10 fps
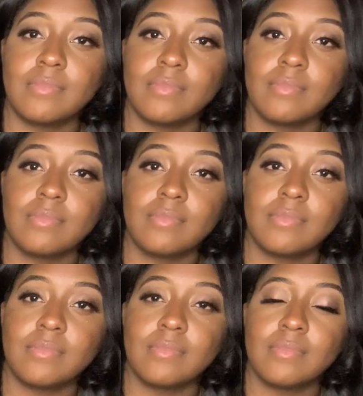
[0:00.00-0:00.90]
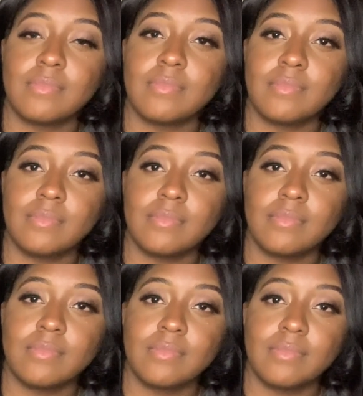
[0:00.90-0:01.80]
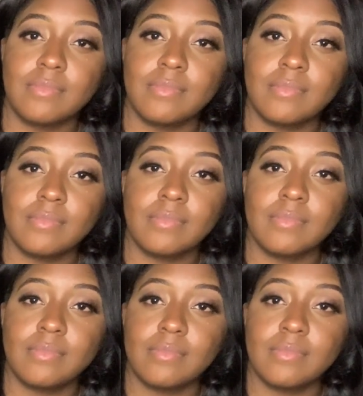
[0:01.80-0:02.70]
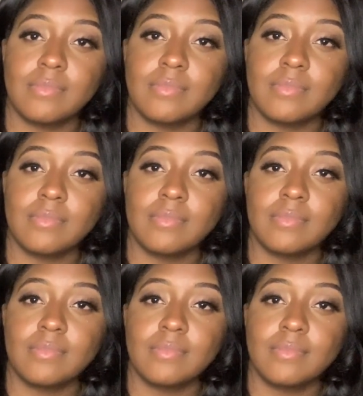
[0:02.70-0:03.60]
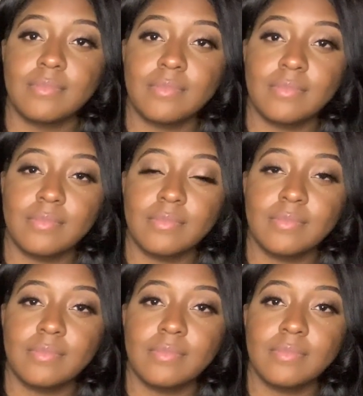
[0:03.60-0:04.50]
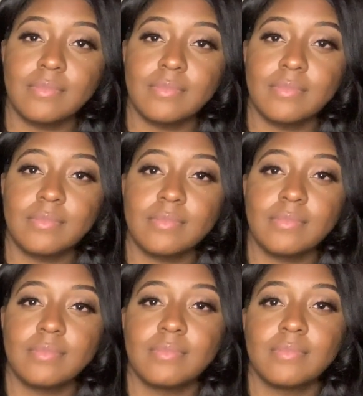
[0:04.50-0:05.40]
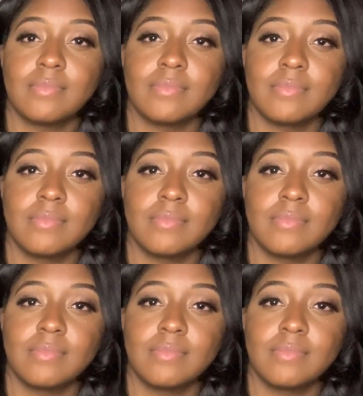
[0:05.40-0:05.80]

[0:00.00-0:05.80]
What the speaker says: The person shown says nothing.